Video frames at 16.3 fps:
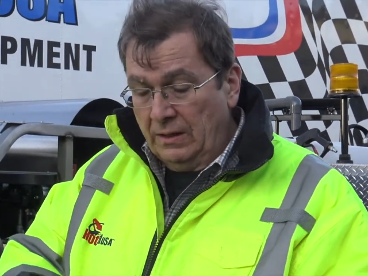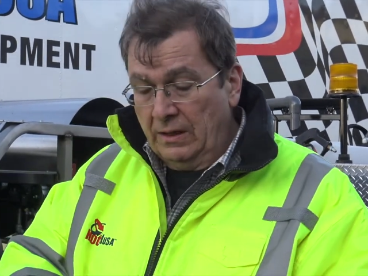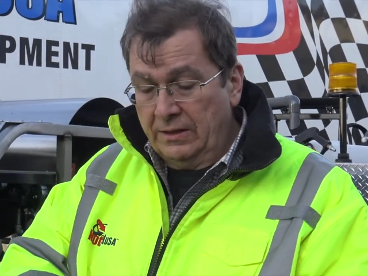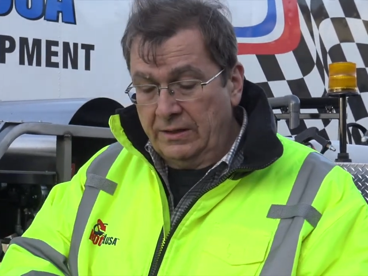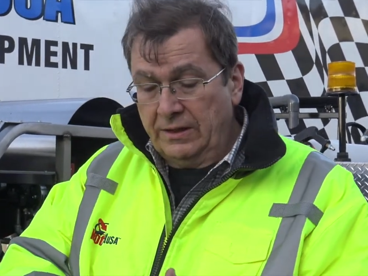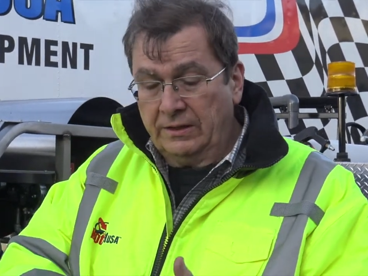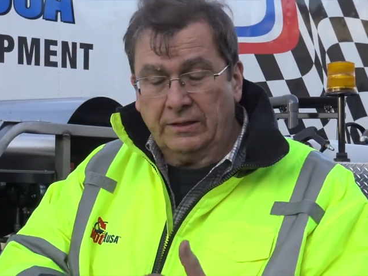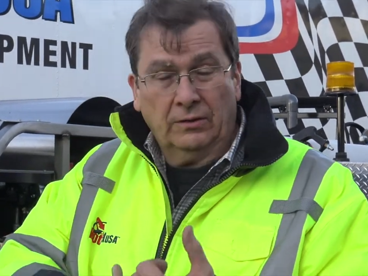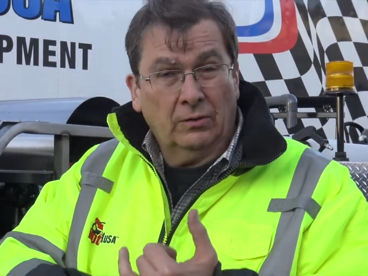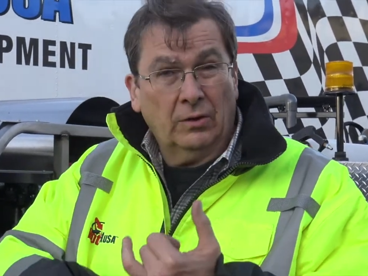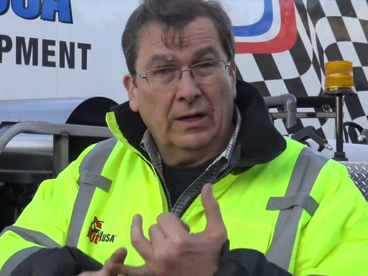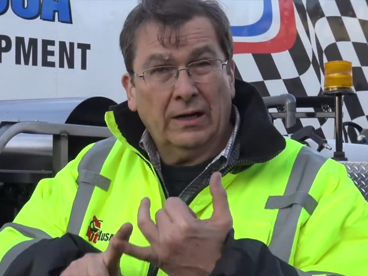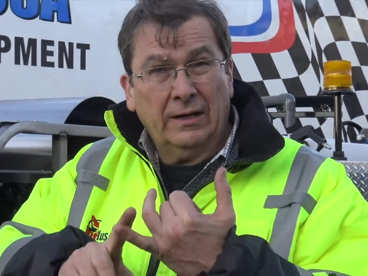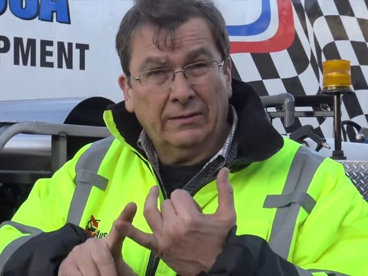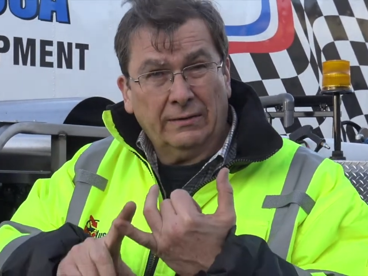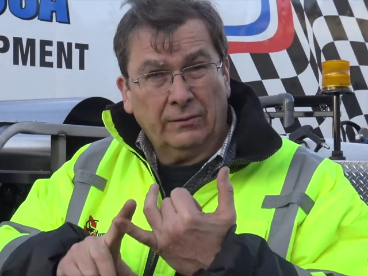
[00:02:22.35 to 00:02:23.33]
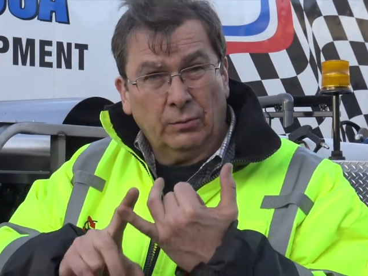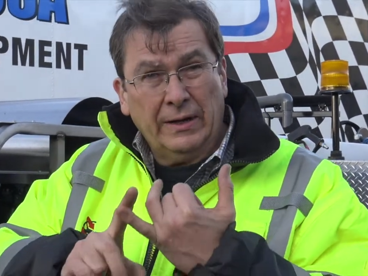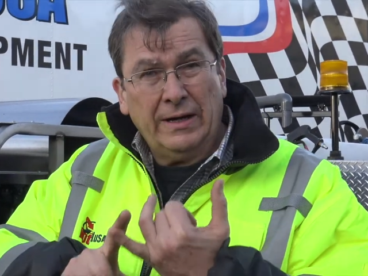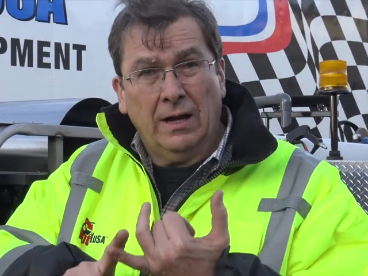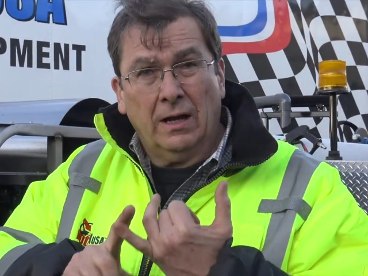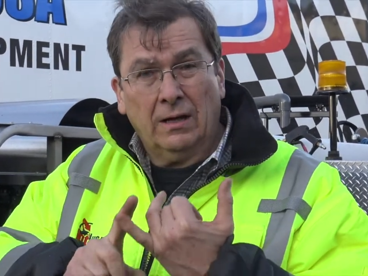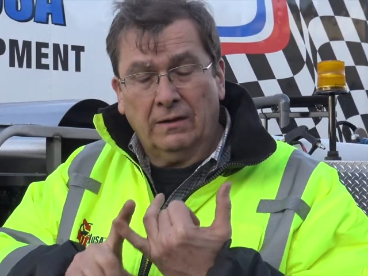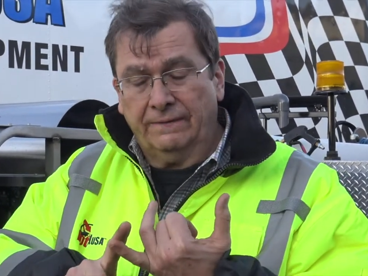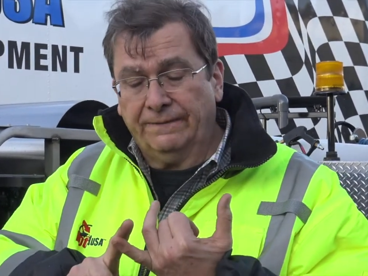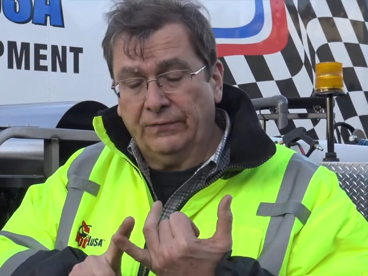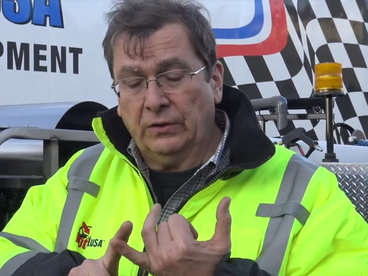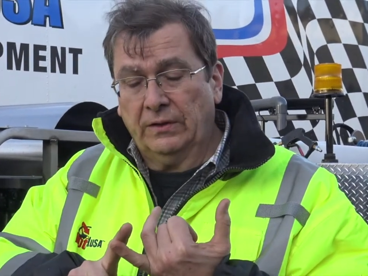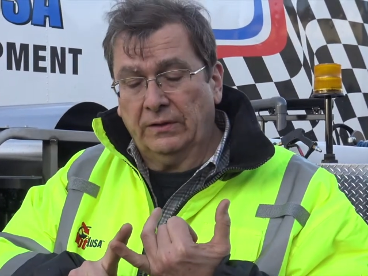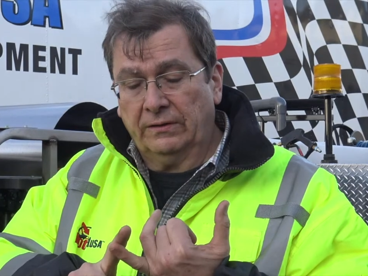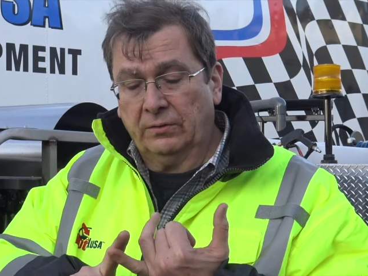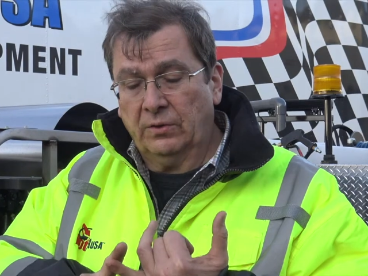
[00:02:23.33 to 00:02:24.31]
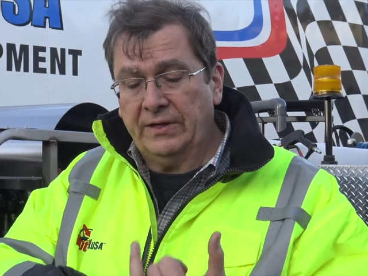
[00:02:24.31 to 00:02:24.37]
And you can run a three hundred
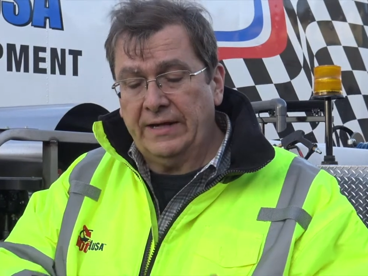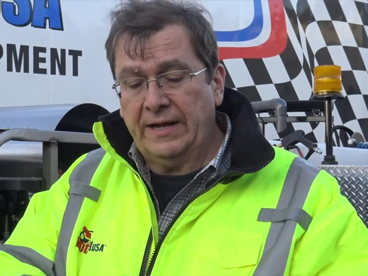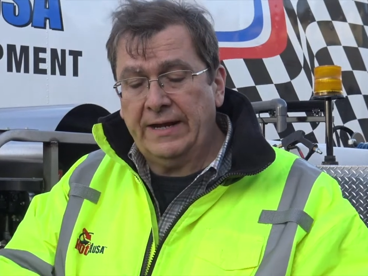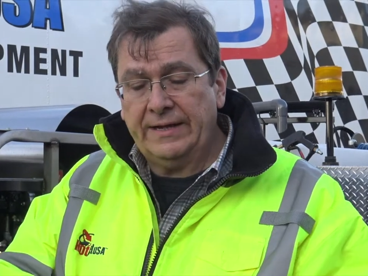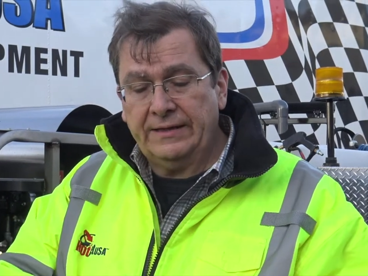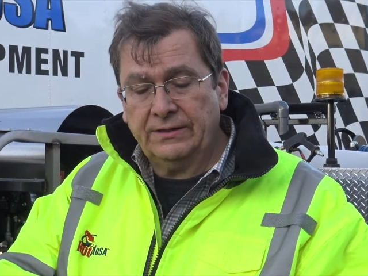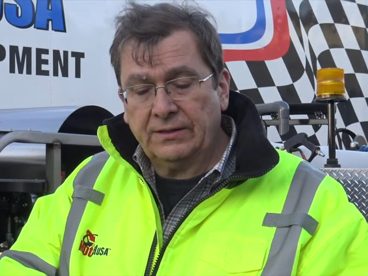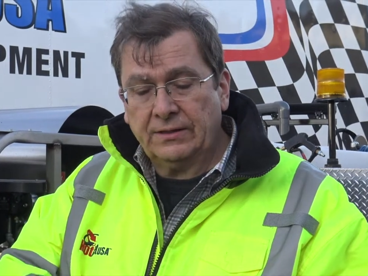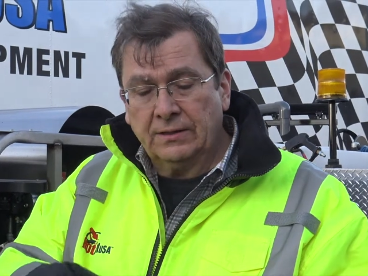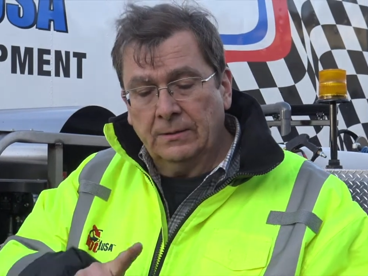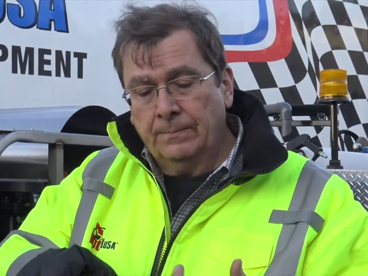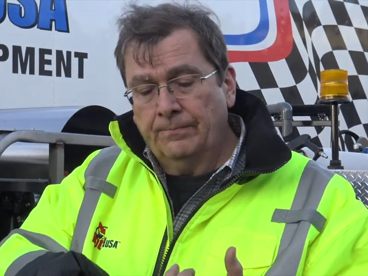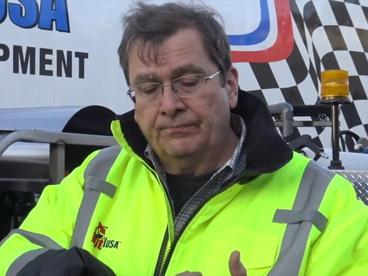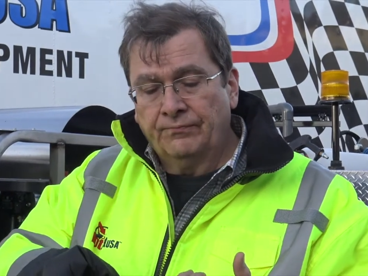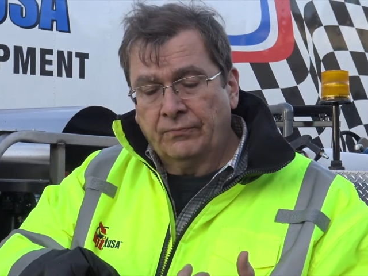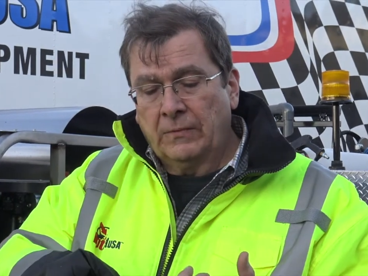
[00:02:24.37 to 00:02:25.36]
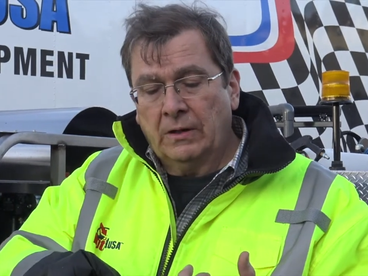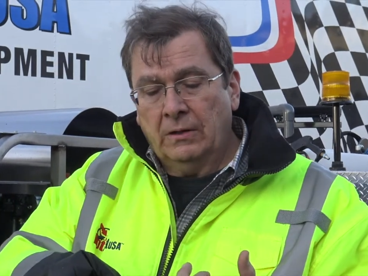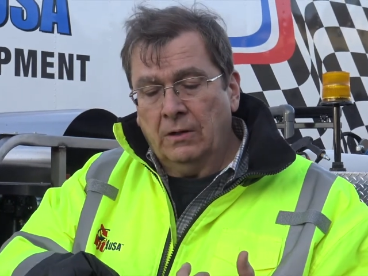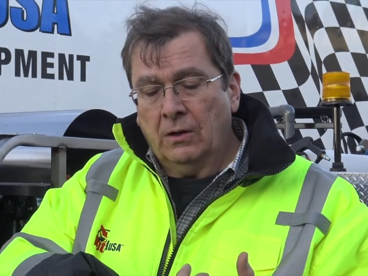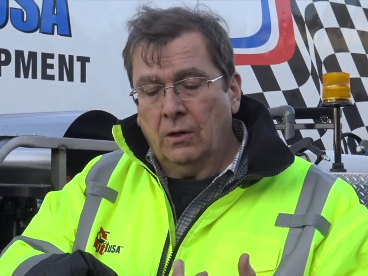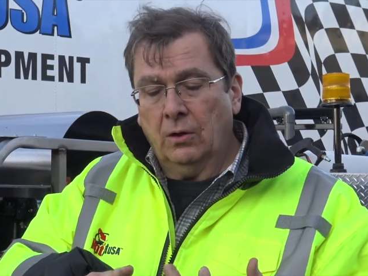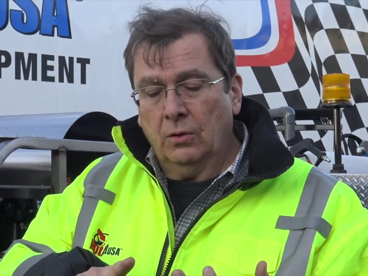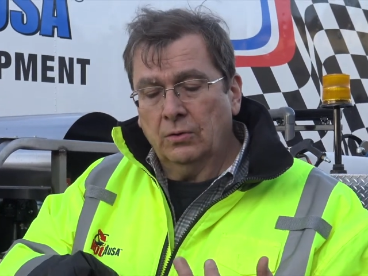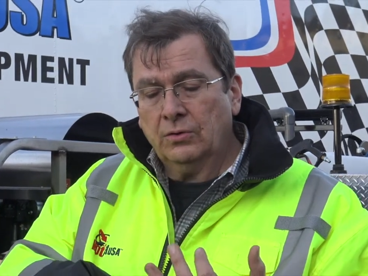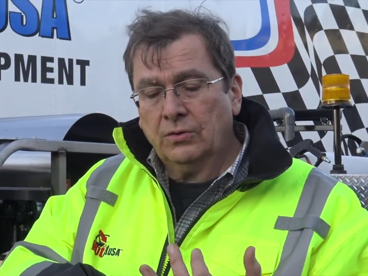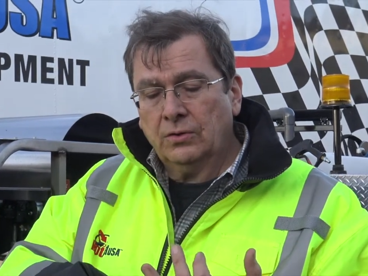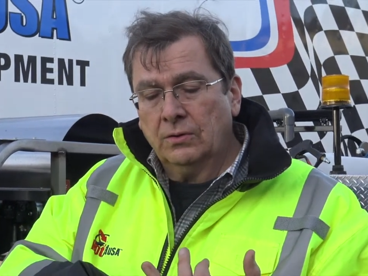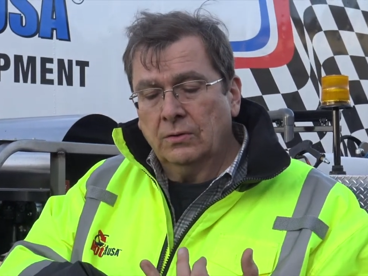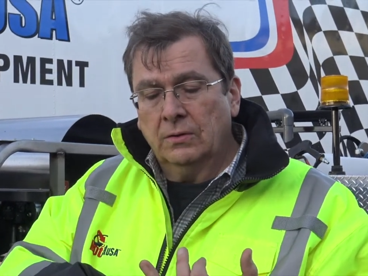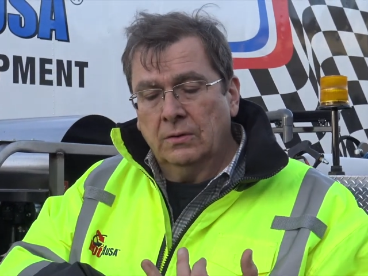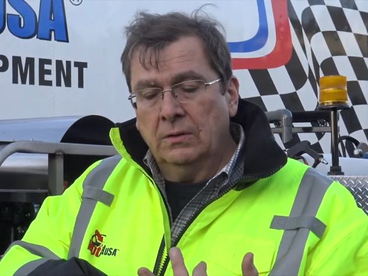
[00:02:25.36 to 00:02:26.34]
foot of three eighths hose